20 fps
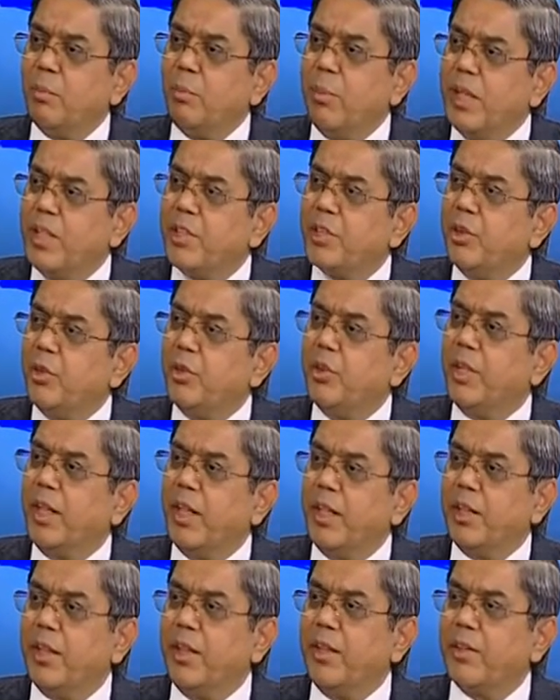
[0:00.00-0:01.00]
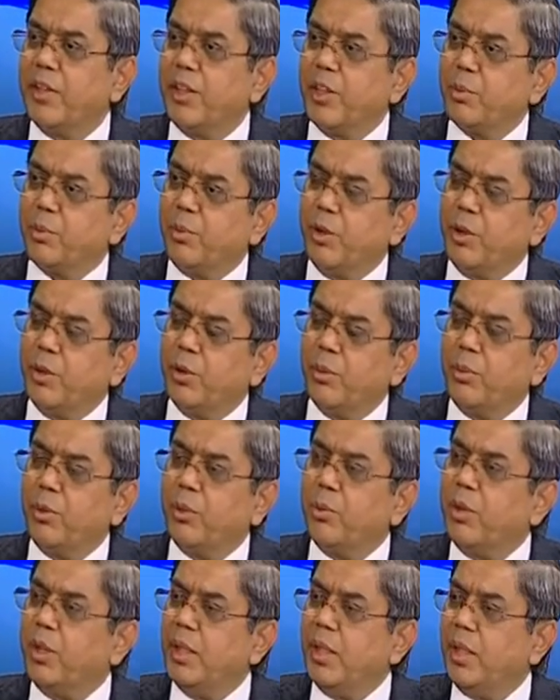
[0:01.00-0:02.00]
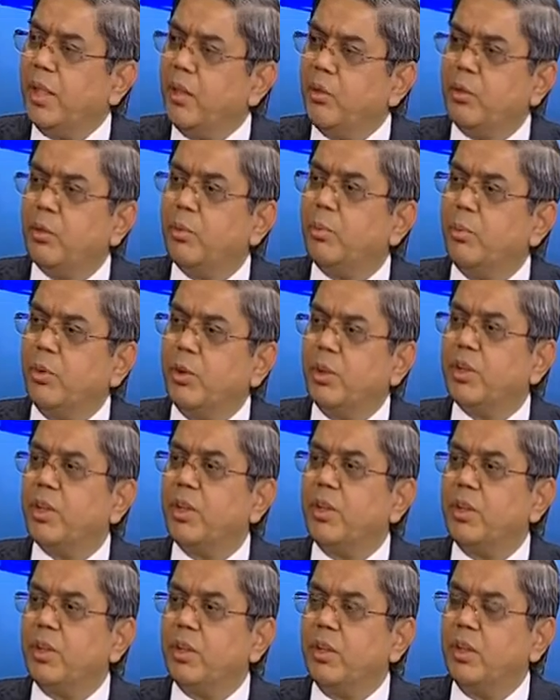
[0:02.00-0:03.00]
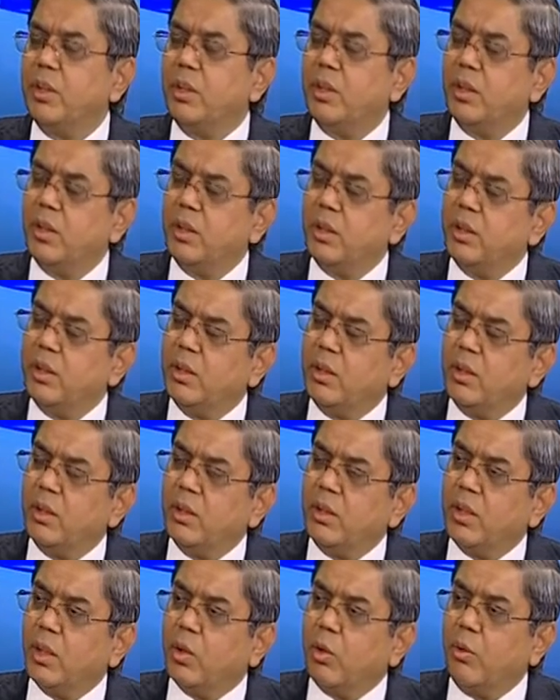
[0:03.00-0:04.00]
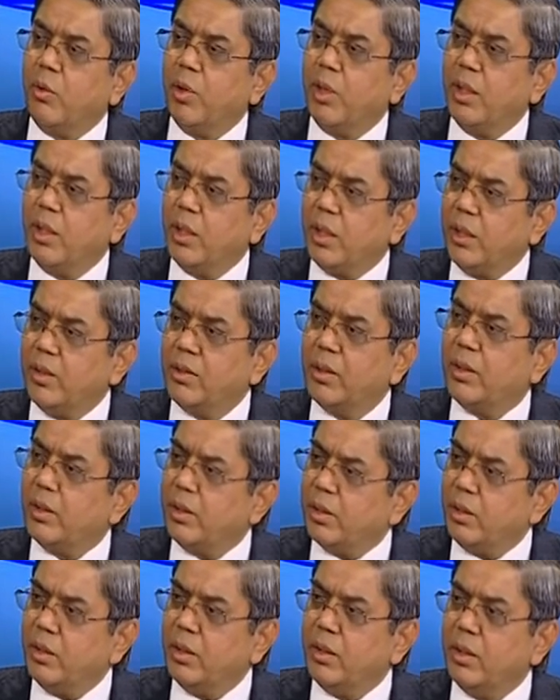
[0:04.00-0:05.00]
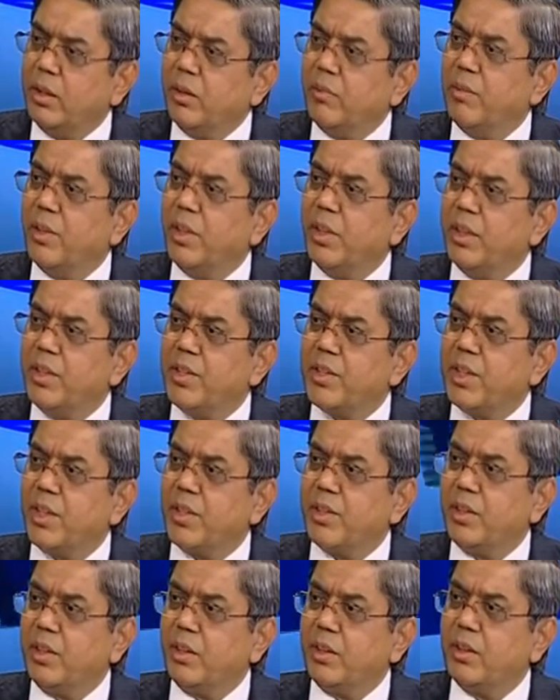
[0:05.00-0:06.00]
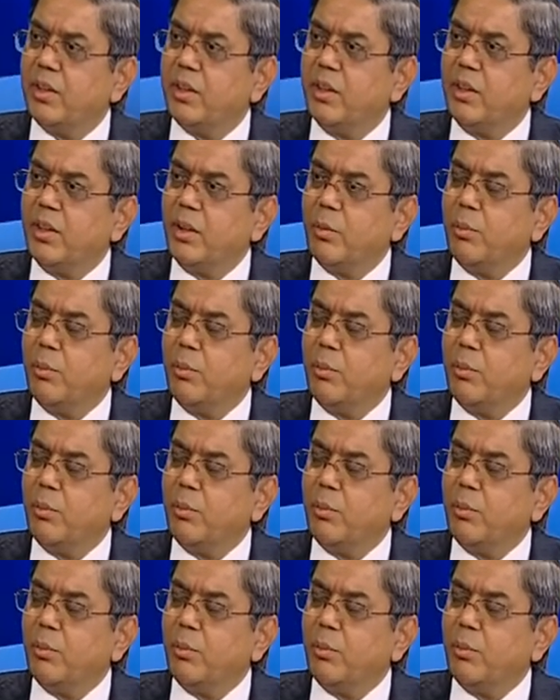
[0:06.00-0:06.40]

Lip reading: Based on their interest point of view, they have to put certain the covenant and certain the restrictions,